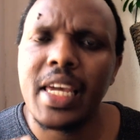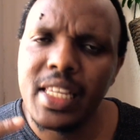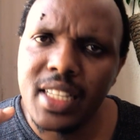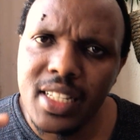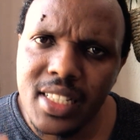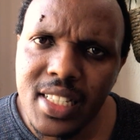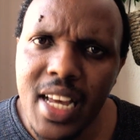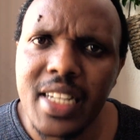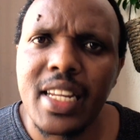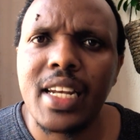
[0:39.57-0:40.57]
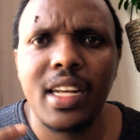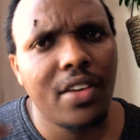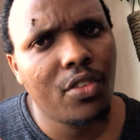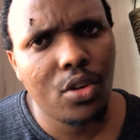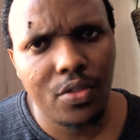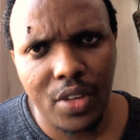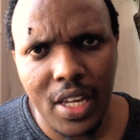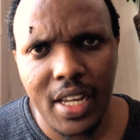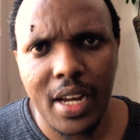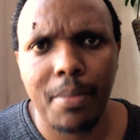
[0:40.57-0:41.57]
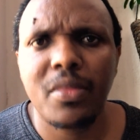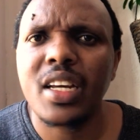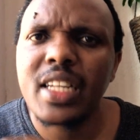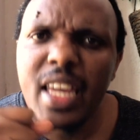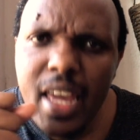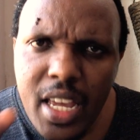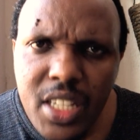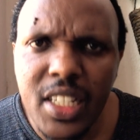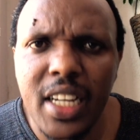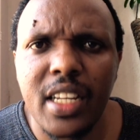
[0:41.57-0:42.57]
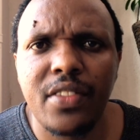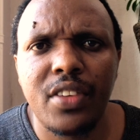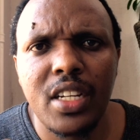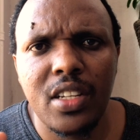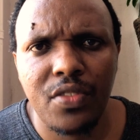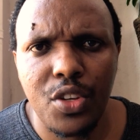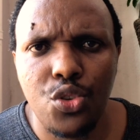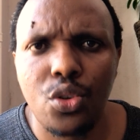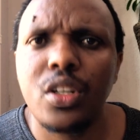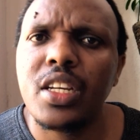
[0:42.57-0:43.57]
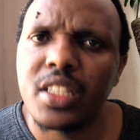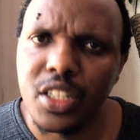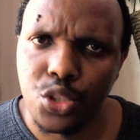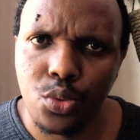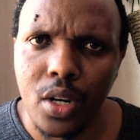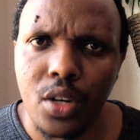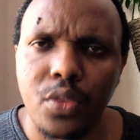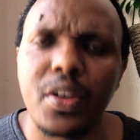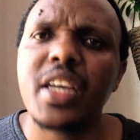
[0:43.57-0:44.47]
is a certain level of income that each and every individual is assured of,